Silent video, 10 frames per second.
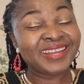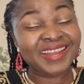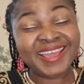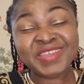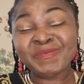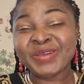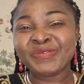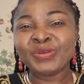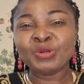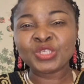Like my
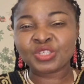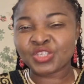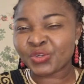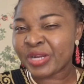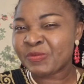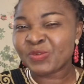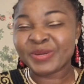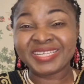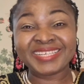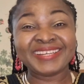video, subscribe to
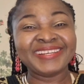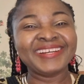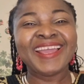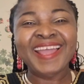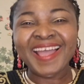my channel,